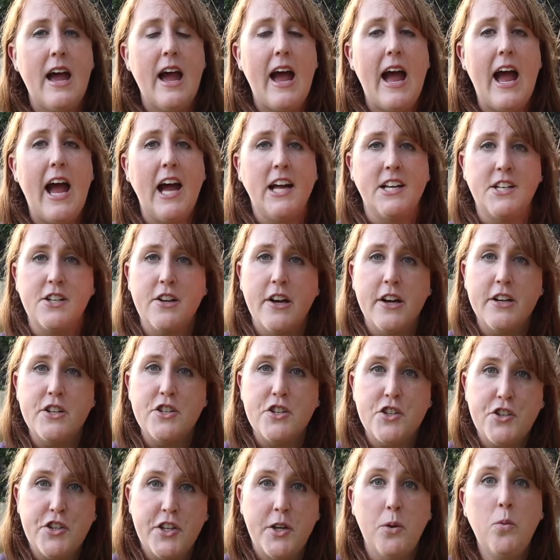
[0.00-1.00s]
and
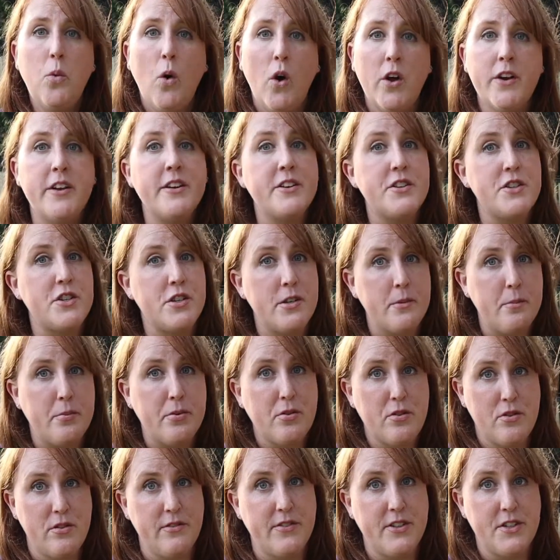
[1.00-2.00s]
she wanted to
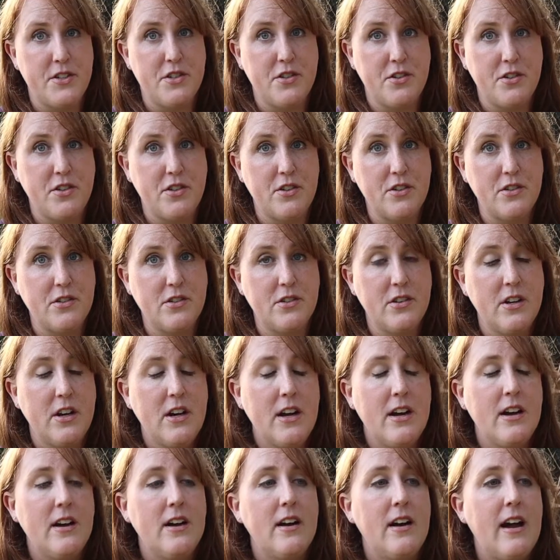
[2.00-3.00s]
prove it to you.
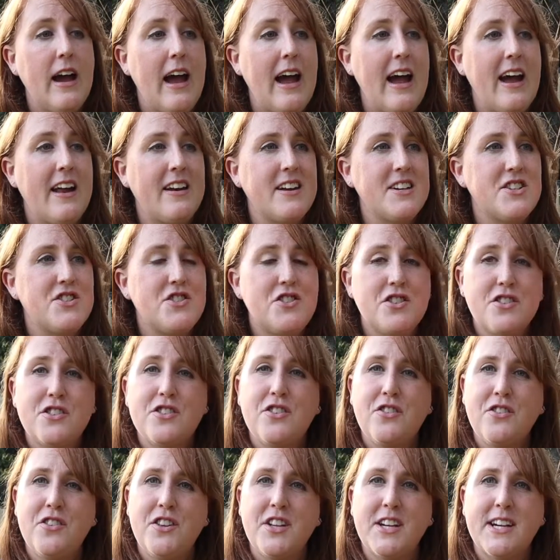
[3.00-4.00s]
And I just
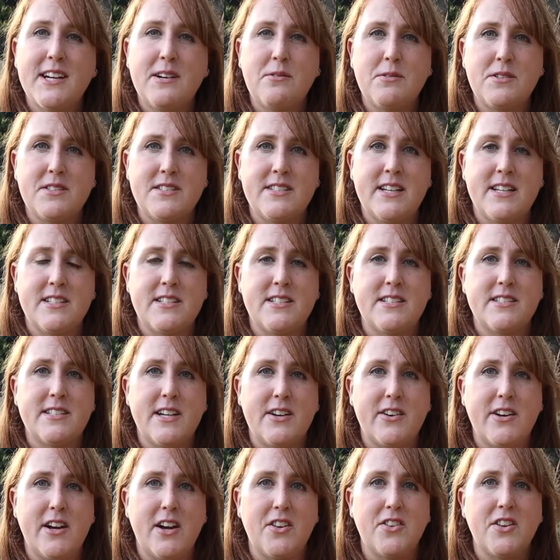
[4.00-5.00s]
don't think it was
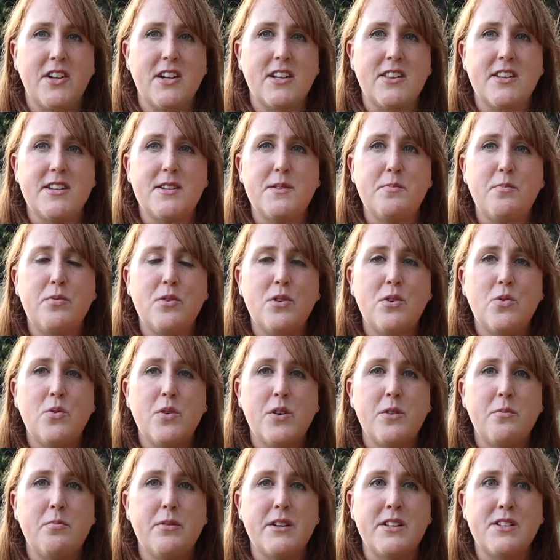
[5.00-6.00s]
necessary. I think this book
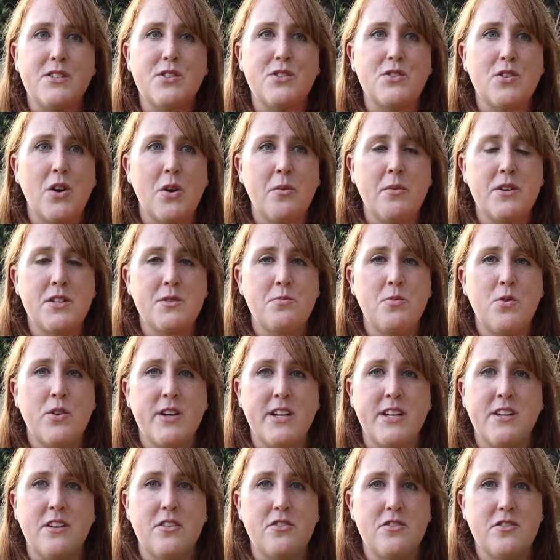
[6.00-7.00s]
would have been so much more
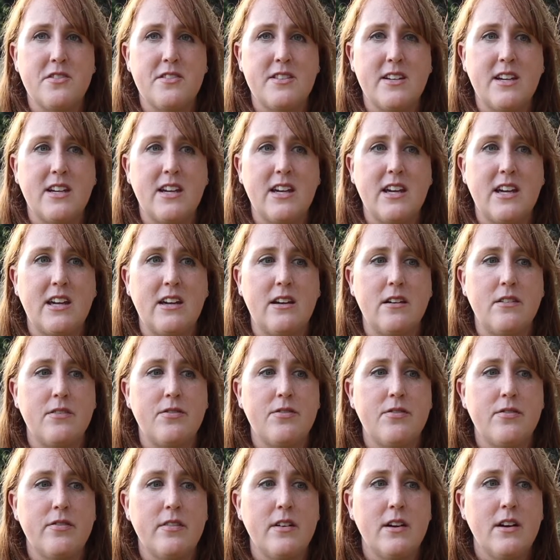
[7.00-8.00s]
interesting
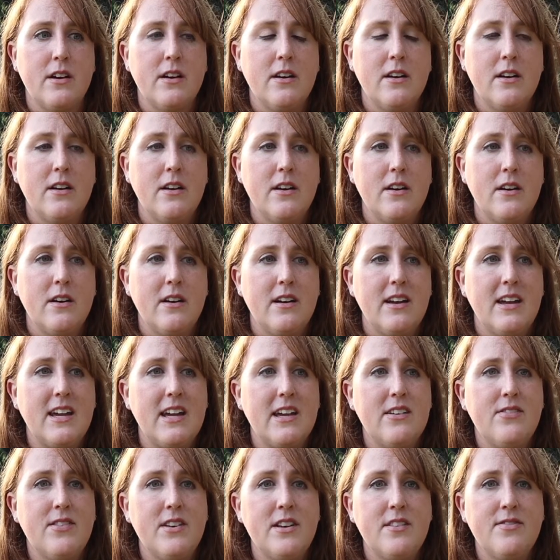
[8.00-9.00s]

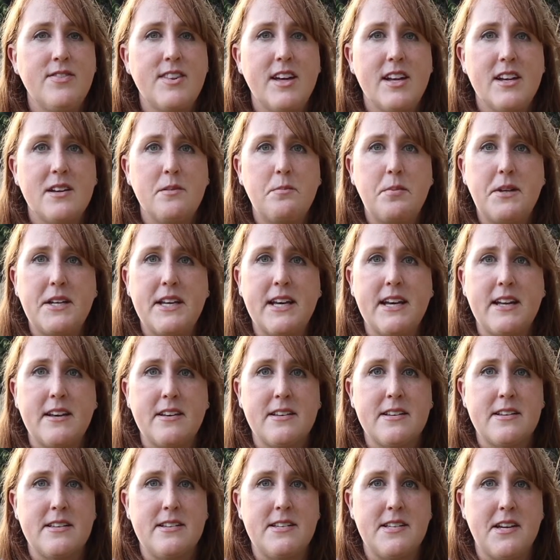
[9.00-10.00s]
even if that had been
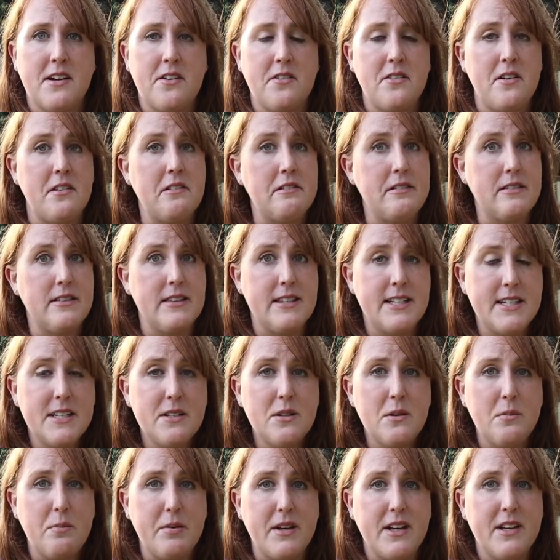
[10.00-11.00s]
edited down a
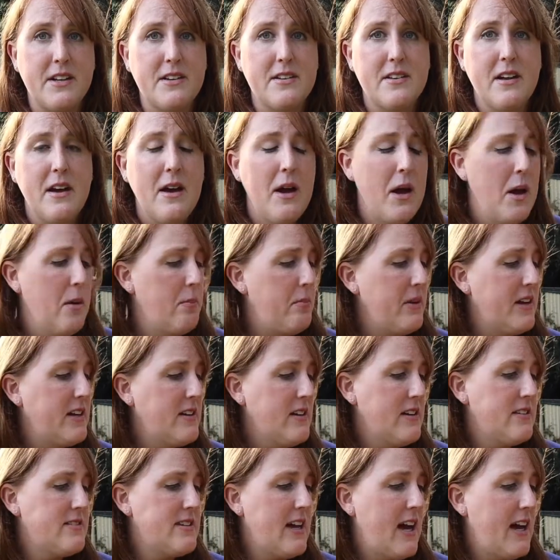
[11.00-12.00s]
little bit,
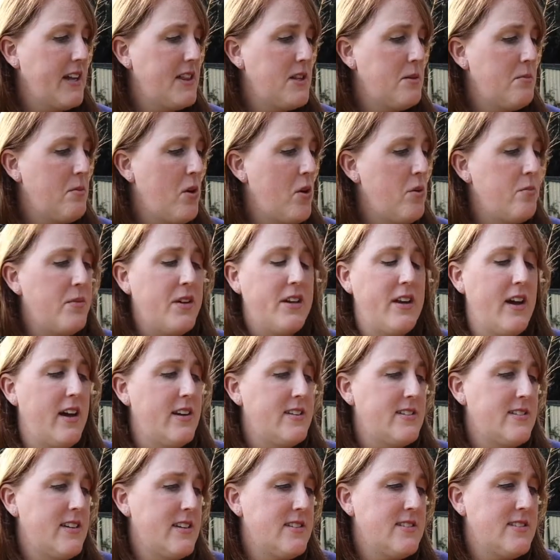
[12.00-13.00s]
because at the moment, a
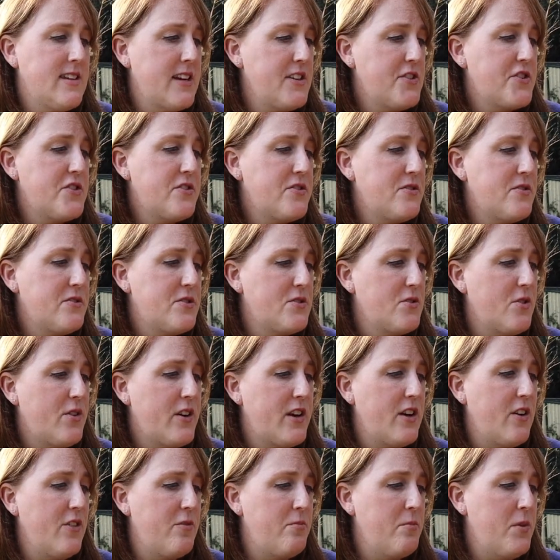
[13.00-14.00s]
sensational
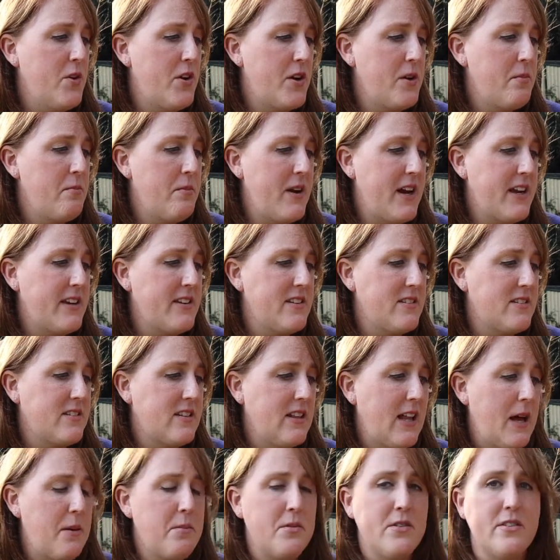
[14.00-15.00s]
story of murder, madness,
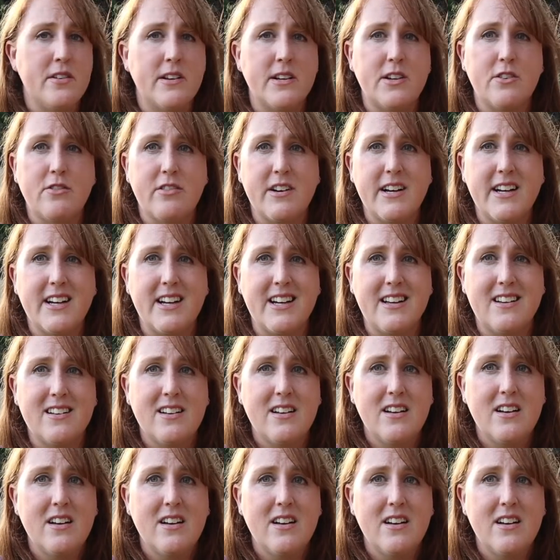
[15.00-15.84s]
glamour, and greed,